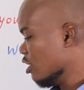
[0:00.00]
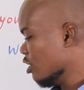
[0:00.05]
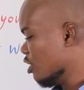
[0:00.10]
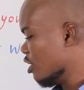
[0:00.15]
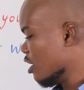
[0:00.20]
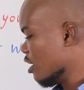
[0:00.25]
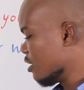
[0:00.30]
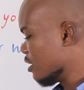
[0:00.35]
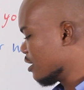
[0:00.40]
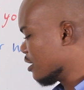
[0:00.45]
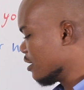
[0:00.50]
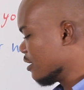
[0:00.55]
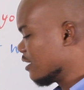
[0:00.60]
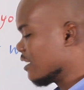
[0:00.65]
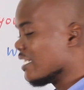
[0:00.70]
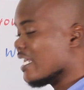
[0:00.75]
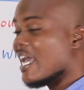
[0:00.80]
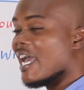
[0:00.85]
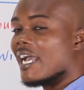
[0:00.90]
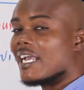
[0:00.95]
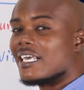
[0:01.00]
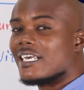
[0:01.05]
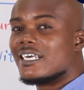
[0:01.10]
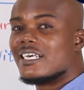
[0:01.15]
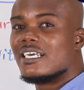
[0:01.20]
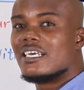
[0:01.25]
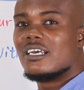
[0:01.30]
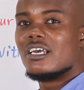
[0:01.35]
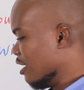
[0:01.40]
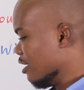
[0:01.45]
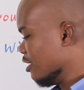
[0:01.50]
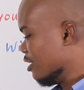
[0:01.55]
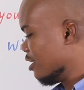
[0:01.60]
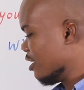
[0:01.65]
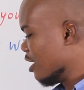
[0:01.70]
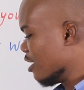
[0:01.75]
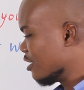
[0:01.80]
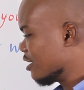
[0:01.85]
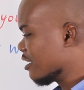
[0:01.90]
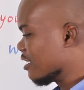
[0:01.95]
Just a sec.
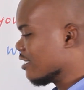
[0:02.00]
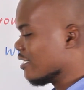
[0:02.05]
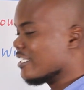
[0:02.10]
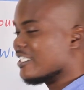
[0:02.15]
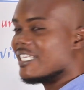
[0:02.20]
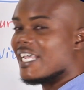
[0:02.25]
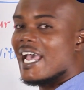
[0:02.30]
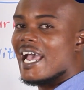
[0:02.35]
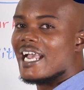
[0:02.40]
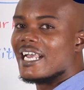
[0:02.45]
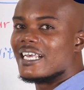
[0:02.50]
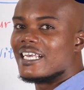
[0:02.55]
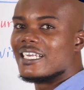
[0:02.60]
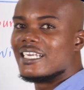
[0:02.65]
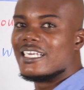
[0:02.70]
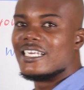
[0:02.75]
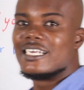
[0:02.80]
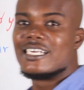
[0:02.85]
Just a sec.